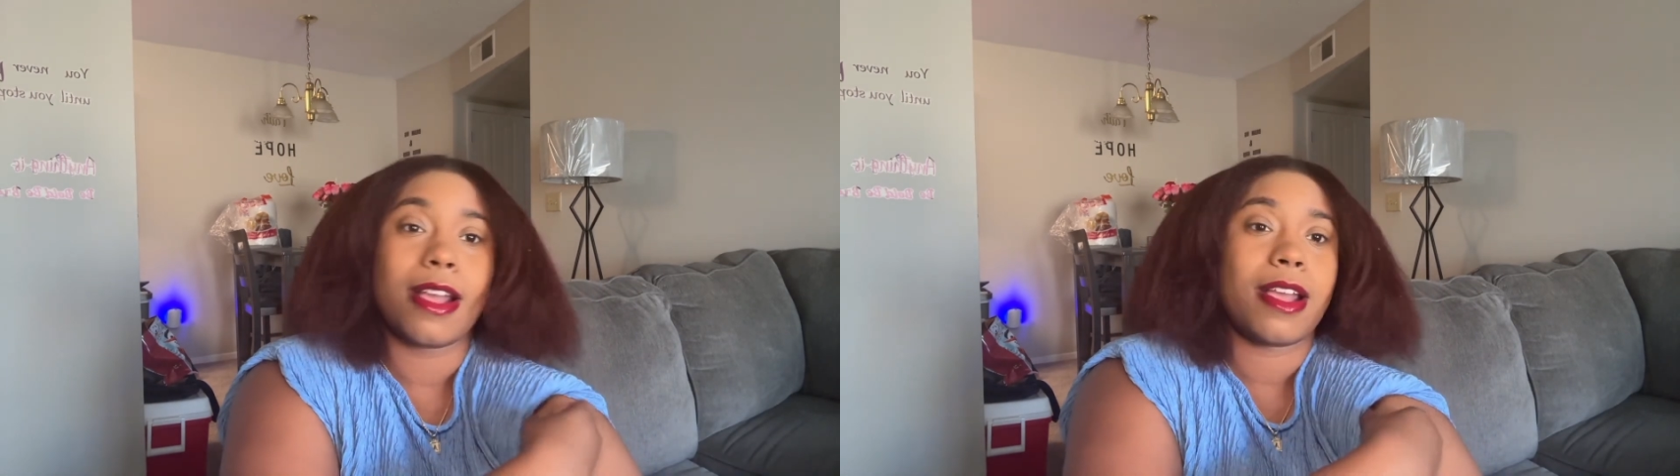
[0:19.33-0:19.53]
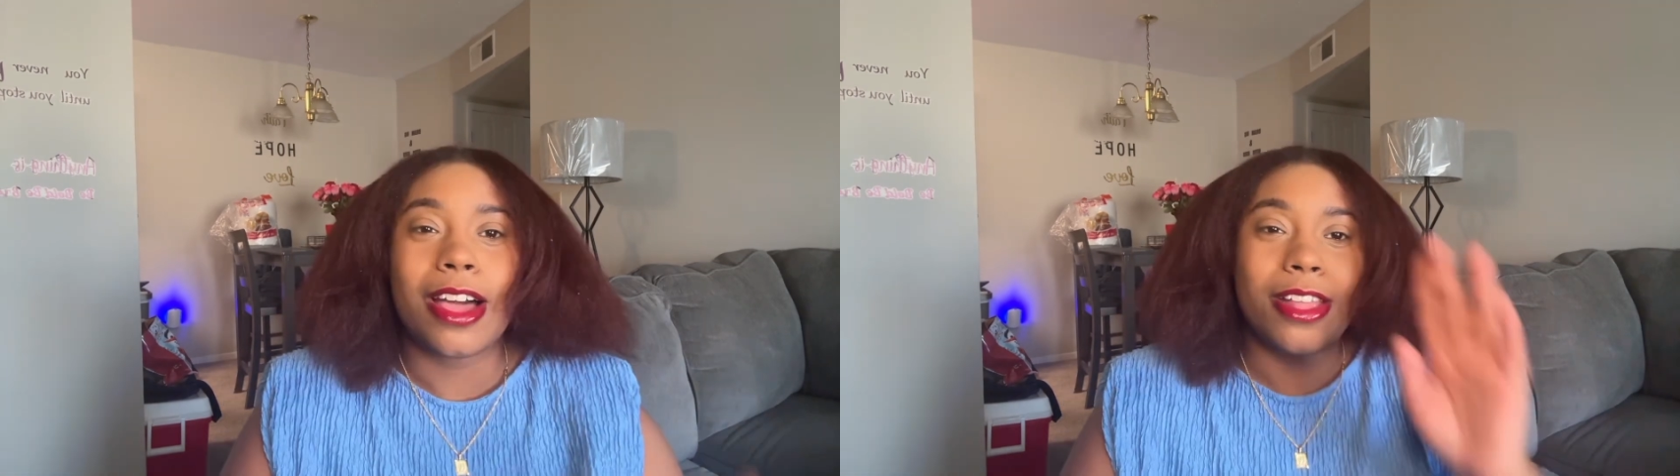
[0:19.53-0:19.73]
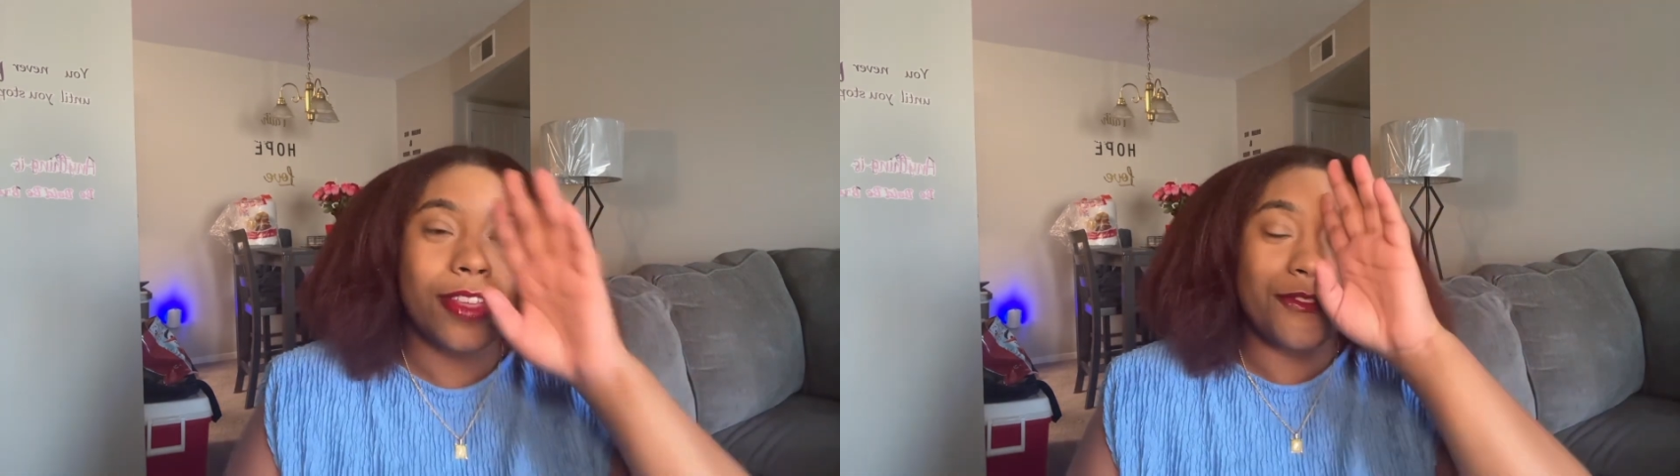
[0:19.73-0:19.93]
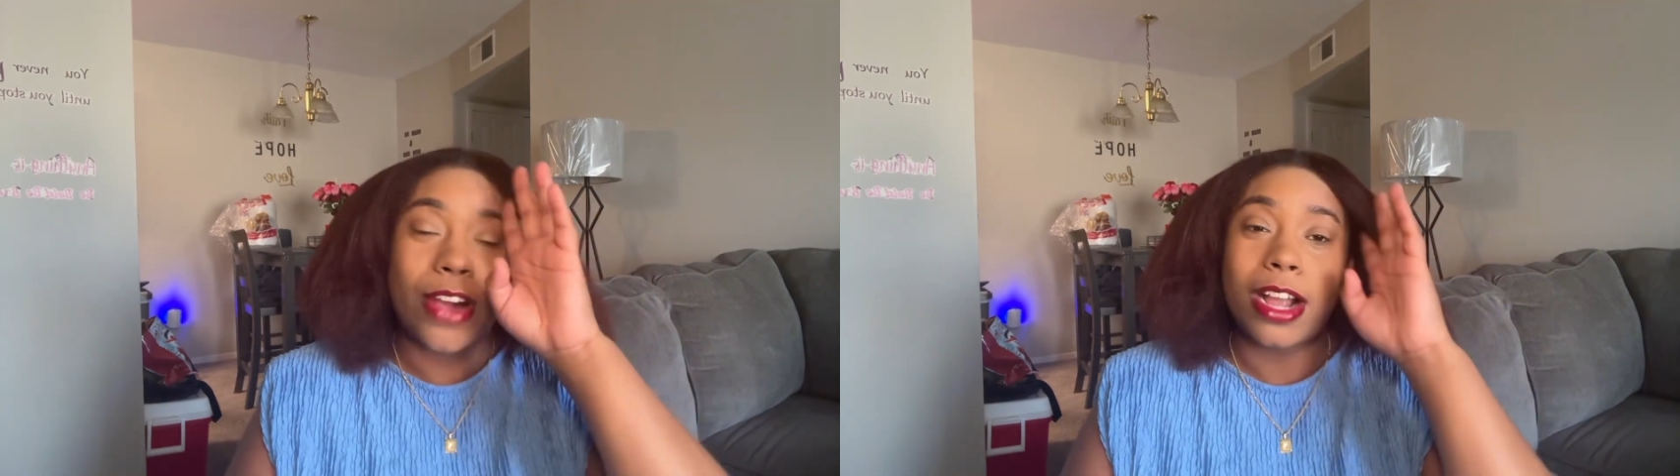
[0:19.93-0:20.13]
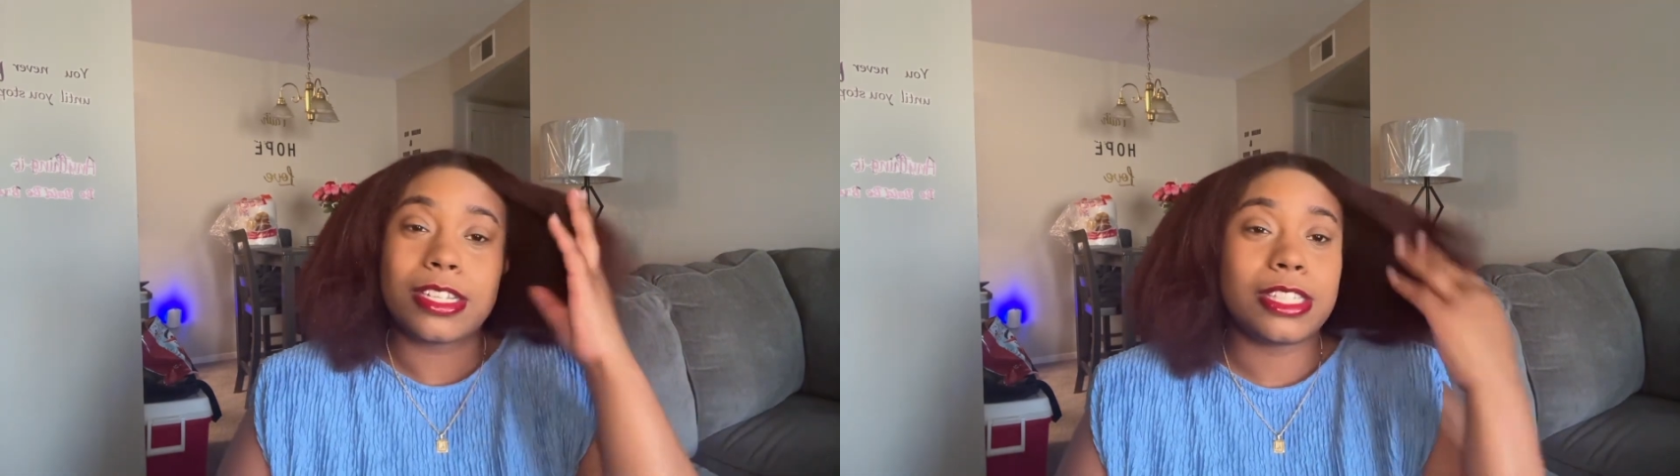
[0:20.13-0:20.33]
The
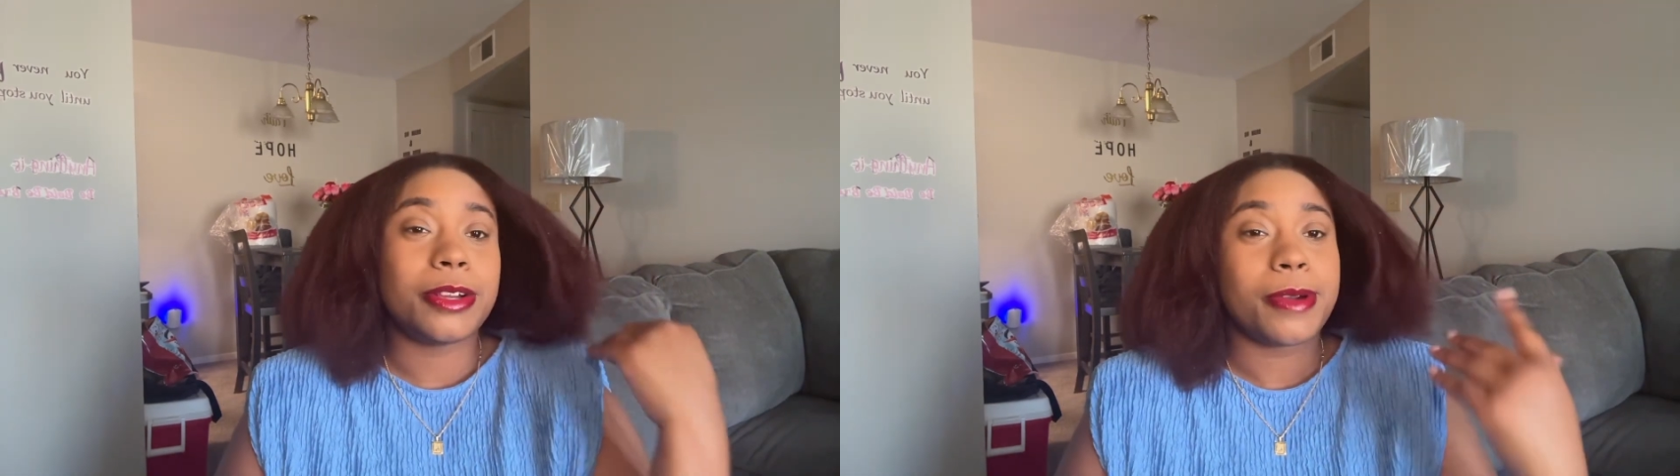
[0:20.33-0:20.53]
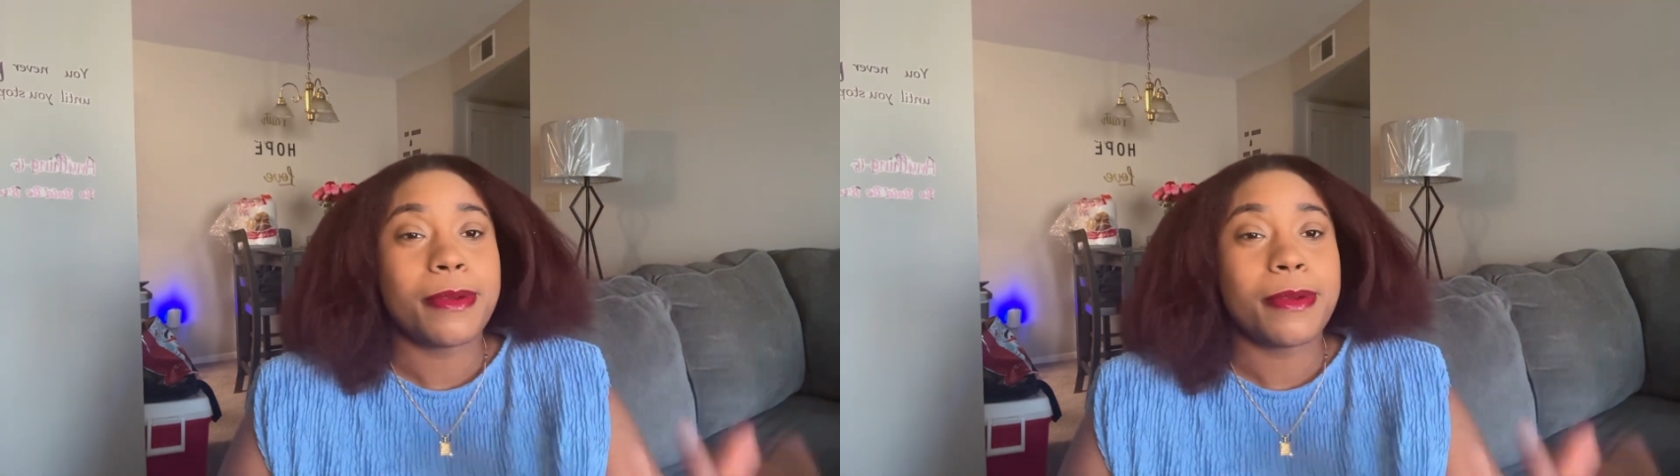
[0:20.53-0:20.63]
first degree we